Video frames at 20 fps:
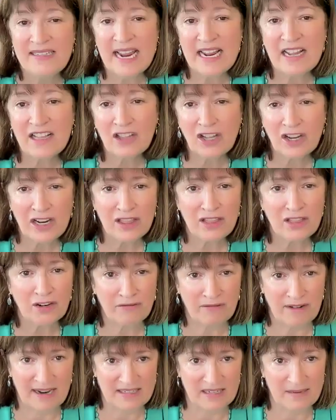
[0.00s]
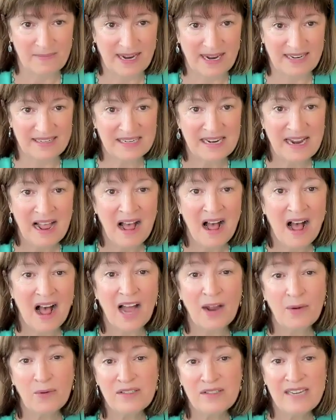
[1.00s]
Take a look at their resumes.
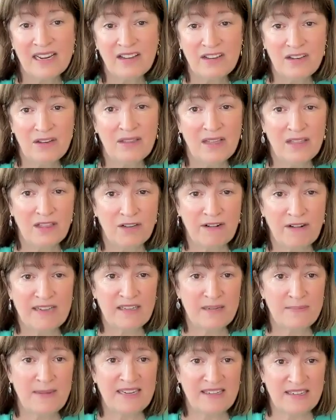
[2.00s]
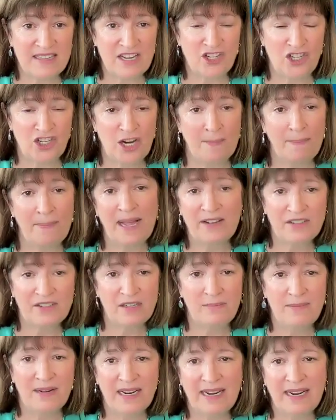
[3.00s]
I will tell you that the resumes that jump out
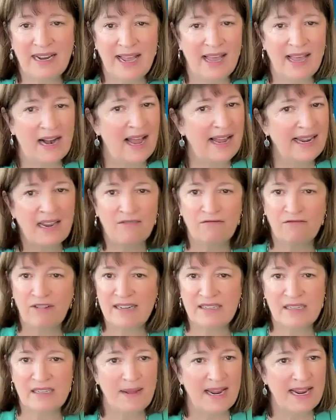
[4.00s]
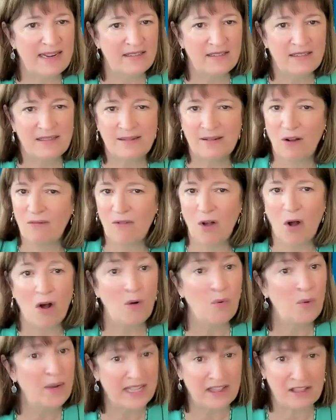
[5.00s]
to me, and I get resumes
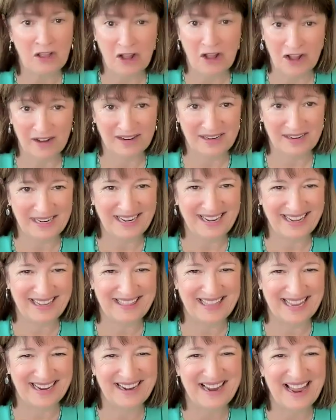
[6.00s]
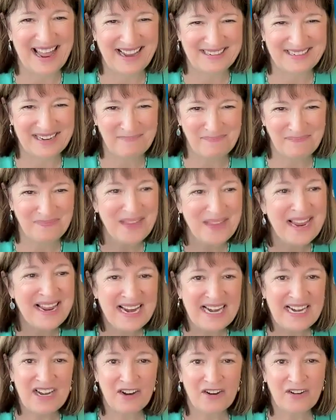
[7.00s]
all week long and end up
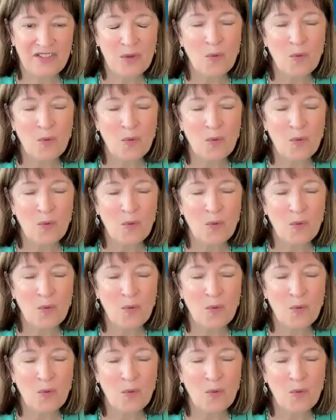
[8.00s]
here.